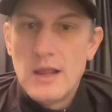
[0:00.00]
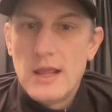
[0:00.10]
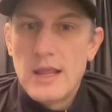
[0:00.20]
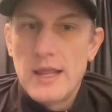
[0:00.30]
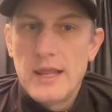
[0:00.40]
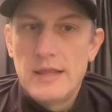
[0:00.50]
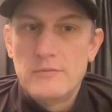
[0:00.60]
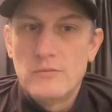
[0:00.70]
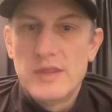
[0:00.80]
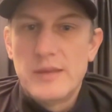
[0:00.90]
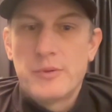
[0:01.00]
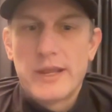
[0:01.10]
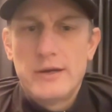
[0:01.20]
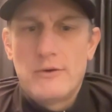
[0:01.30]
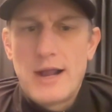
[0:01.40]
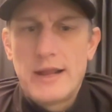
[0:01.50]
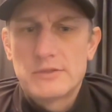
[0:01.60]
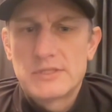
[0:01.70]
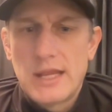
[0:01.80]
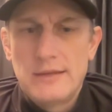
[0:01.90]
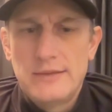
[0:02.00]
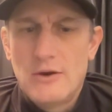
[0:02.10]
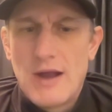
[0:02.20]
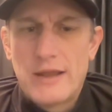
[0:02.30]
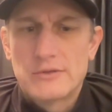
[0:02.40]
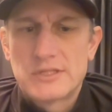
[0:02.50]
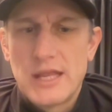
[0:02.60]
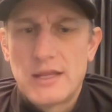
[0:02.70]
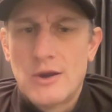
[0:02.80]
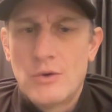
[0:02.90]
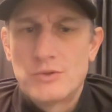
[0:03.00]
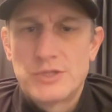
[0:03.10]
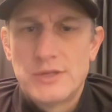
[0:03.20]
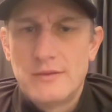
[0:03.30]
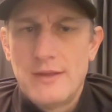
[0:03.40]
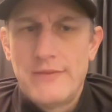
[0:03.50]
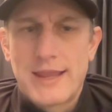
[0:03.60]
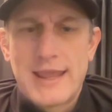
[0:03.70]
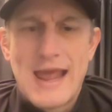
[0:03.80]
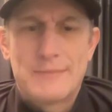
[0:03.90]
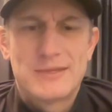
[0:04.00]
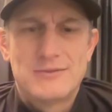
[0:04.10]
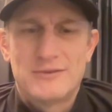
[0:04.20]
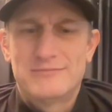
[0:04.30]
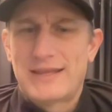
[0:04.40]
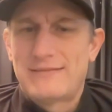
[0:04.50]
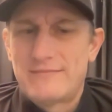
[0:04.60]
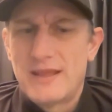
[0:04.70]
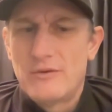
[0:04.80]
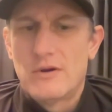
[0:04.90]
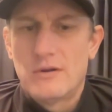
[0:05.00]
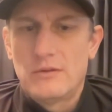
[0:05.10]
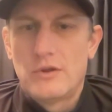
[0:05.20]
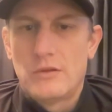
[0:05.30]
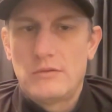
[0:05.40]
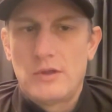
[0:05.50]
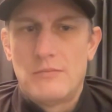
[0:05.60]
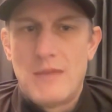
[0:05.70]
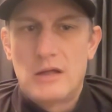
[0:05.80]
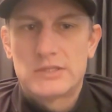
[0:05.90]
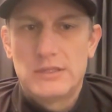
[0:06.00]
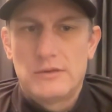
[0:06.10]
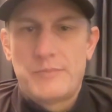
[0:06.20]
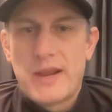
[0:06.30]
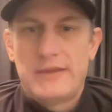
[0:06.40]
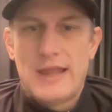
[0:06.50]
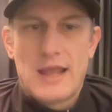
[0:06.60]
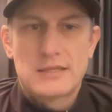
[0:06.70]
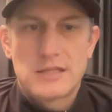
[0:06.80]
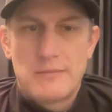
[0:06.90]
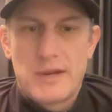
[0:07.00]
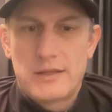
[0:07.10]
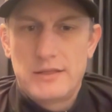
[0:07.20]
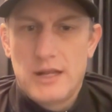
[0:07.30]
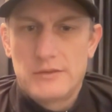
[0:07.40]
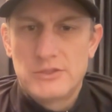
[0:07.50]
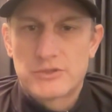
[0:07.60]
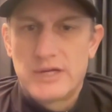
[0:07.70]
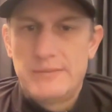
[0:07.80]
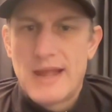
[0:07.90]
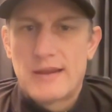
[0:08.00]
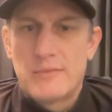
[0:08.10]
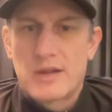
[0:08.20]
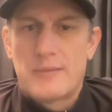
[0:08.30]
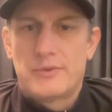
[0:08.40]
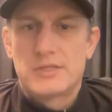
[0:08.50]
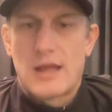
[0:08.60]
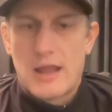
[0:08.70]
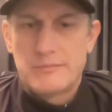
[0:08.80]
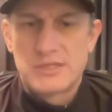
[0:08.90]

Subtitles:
and where they're playing Ohio State, and the Ohio State coach and their captains, like, they were a little pain in the ass. I might have yelled and screamed at them a couple of times.